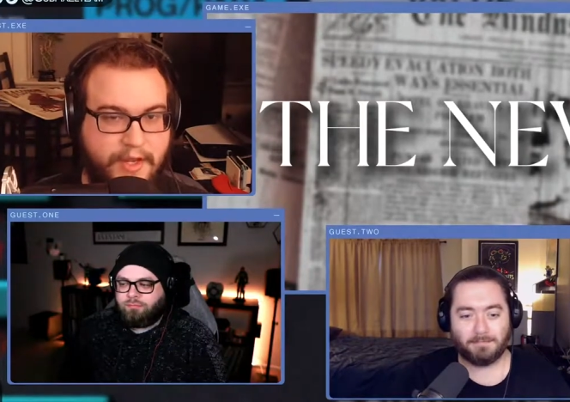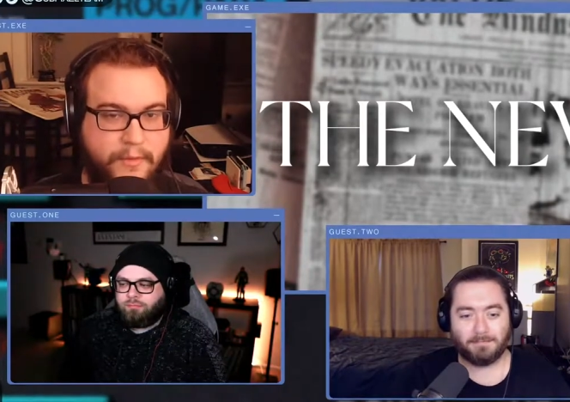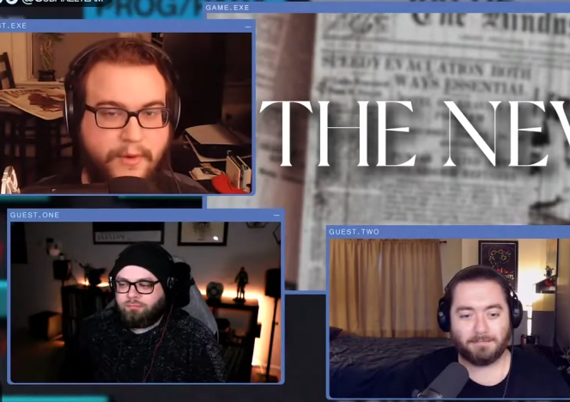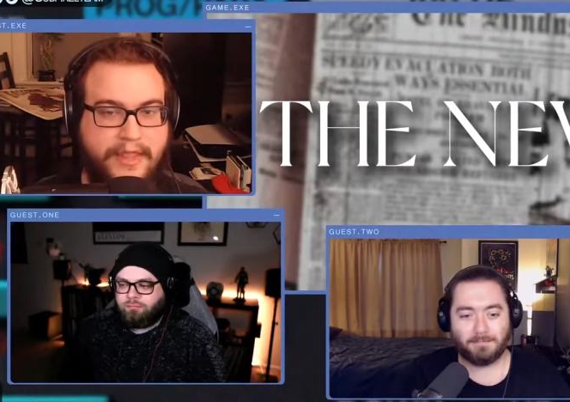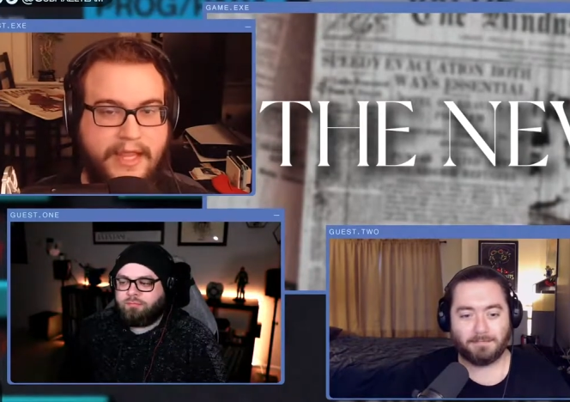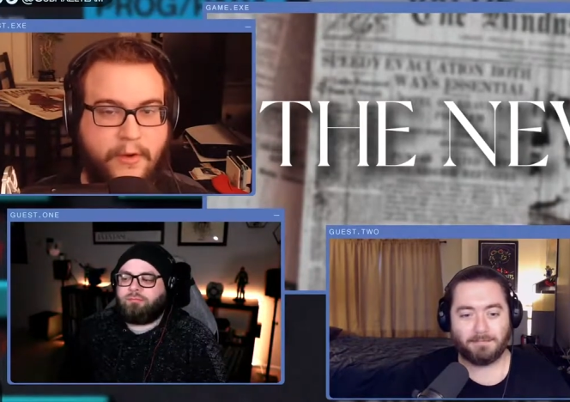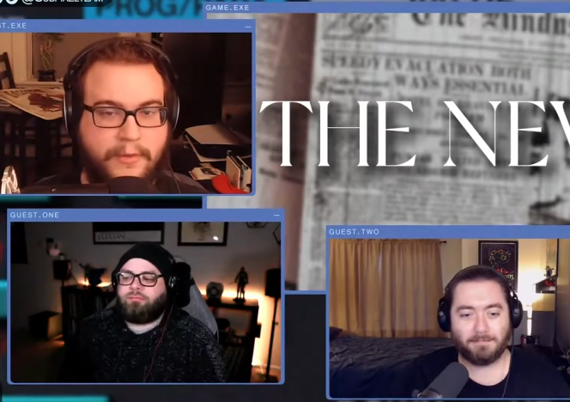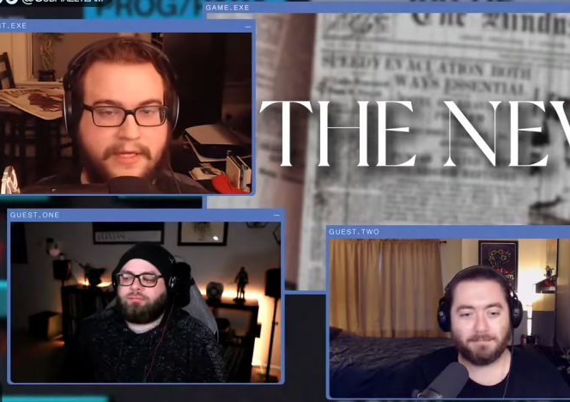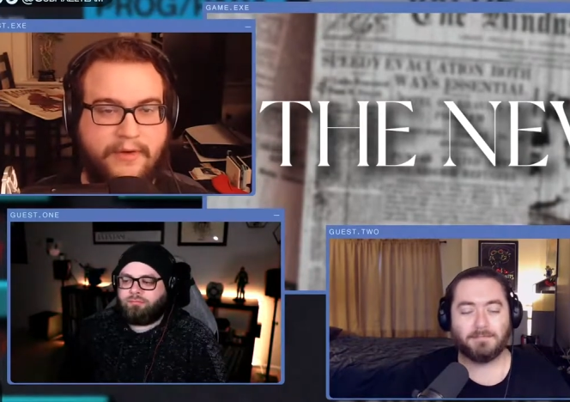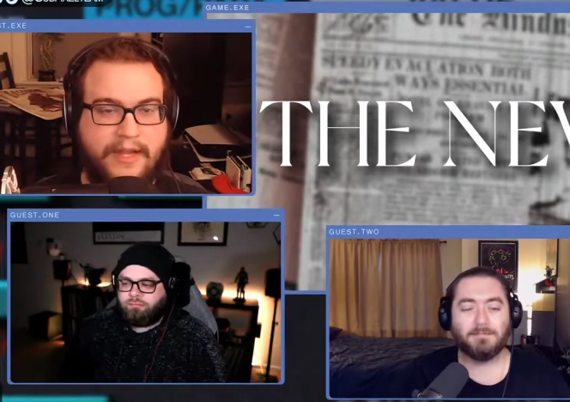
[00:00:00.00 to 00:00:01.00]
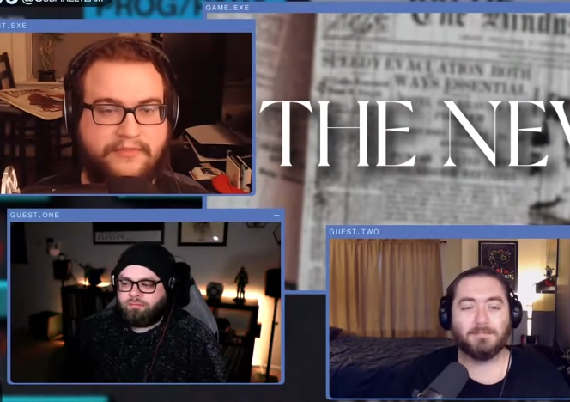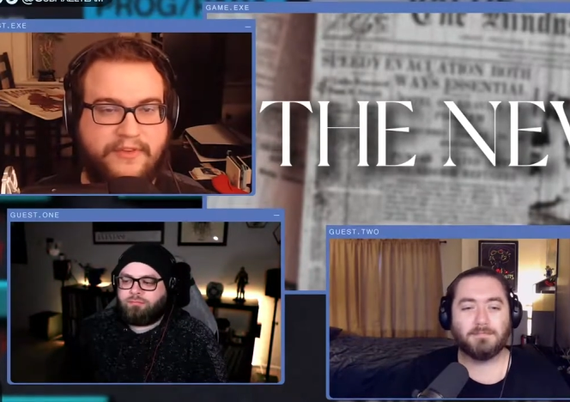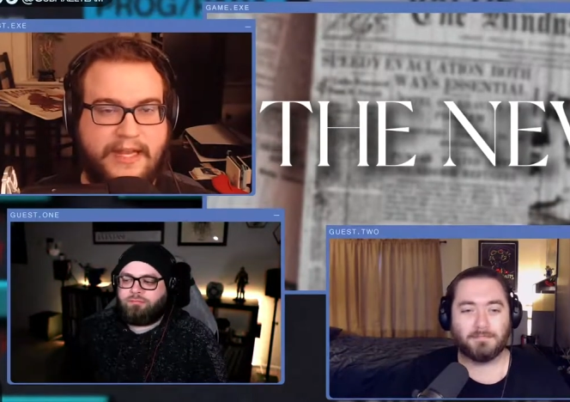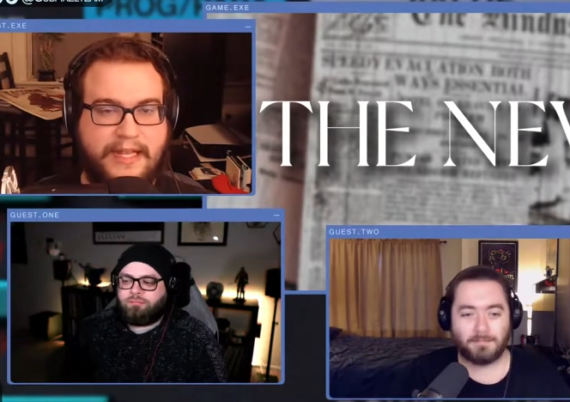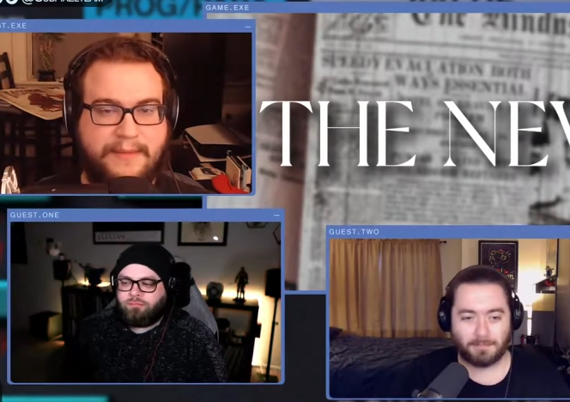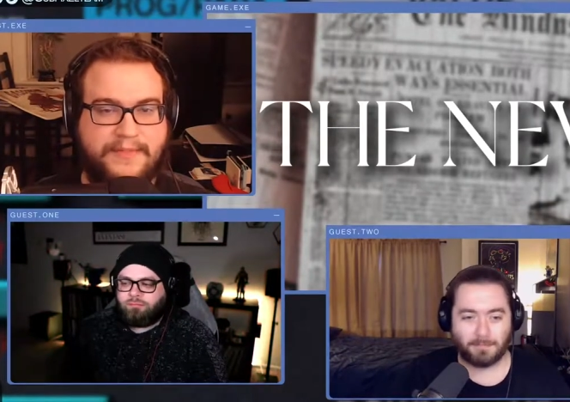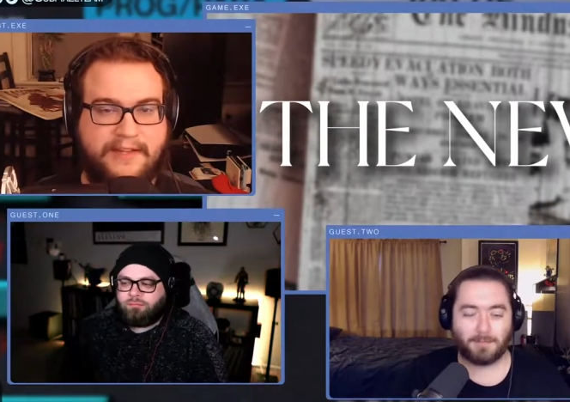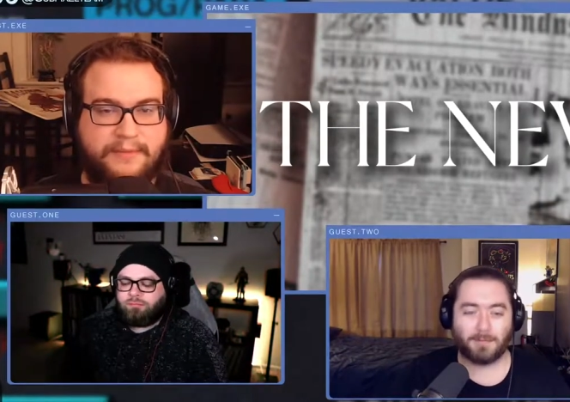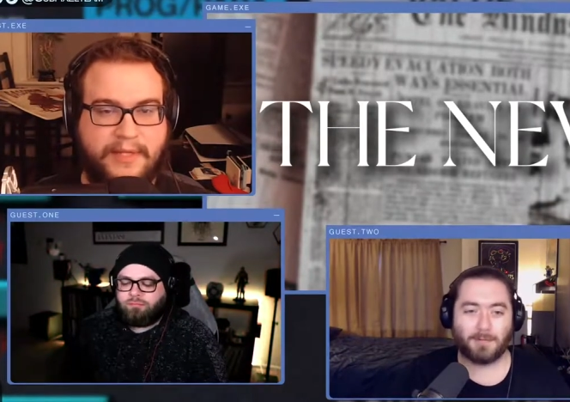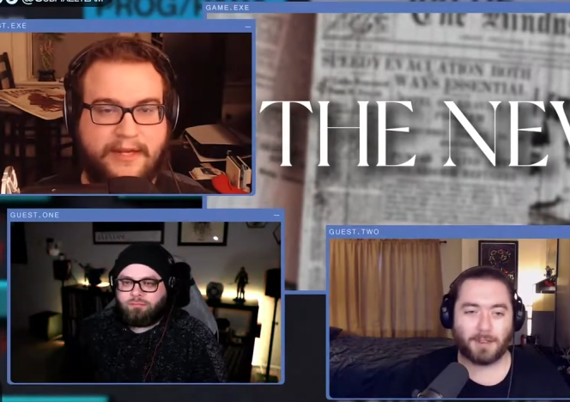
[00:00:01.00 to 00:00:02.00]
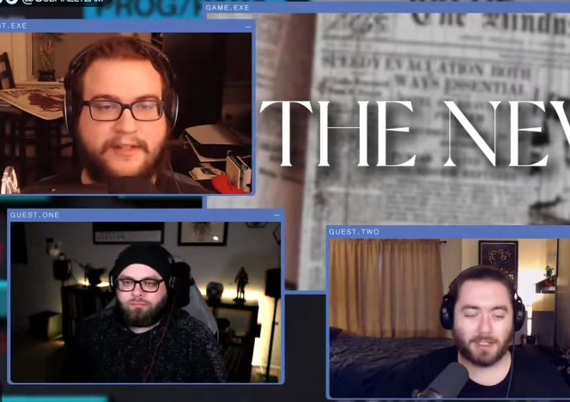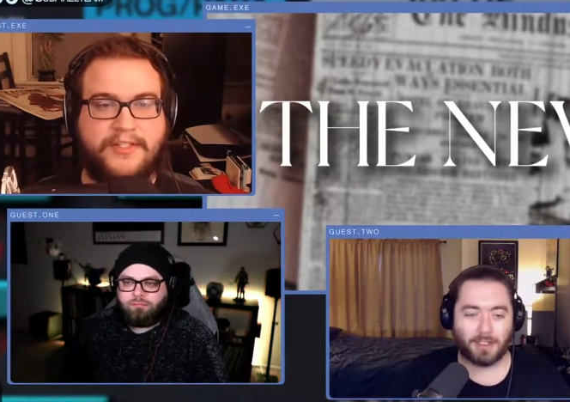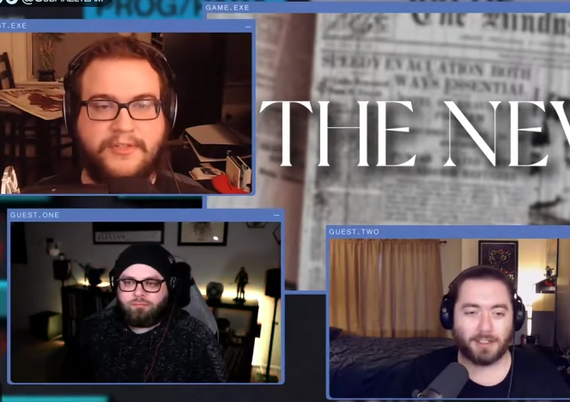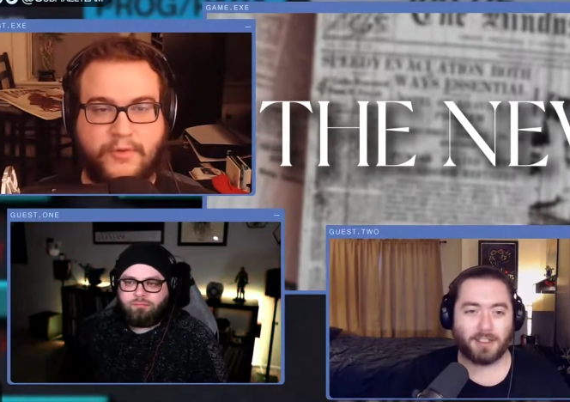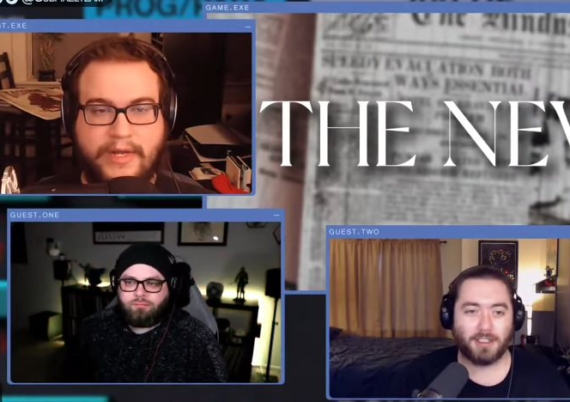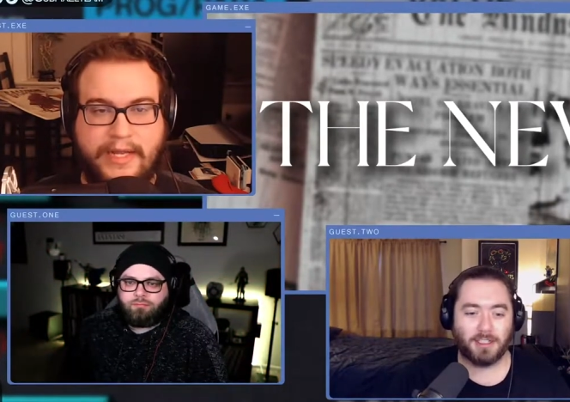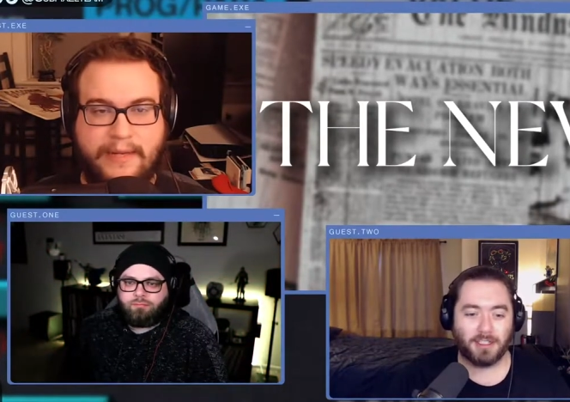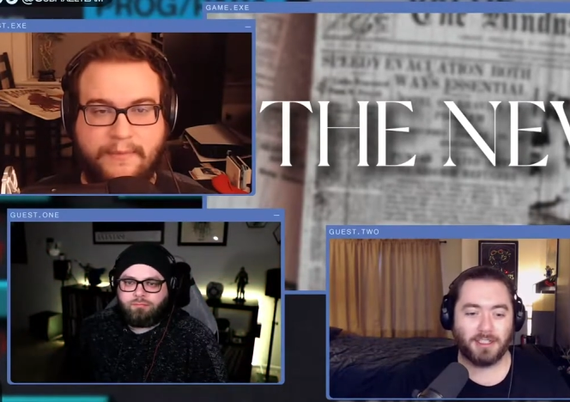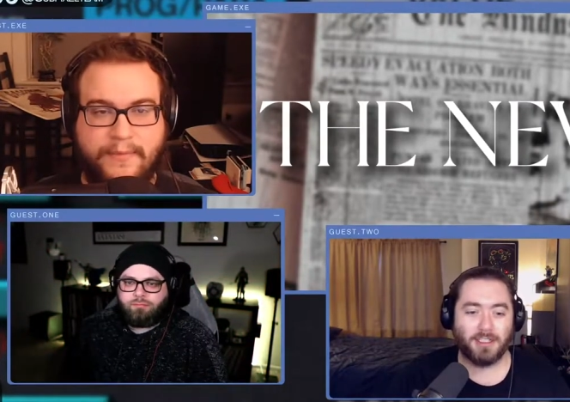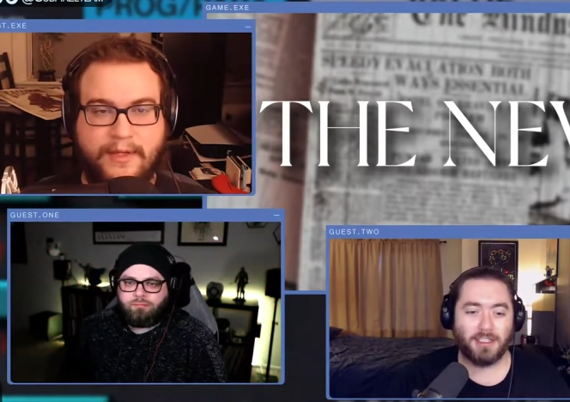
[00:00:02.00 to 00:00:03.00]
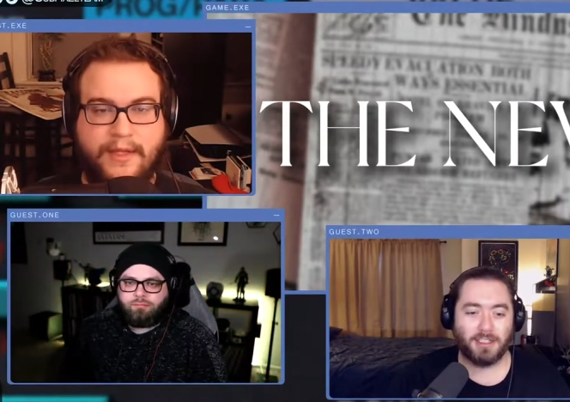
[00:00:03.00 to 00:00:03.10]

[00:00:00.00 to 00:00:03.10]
Speaker 1: where they only rank fighting games they've played on stream.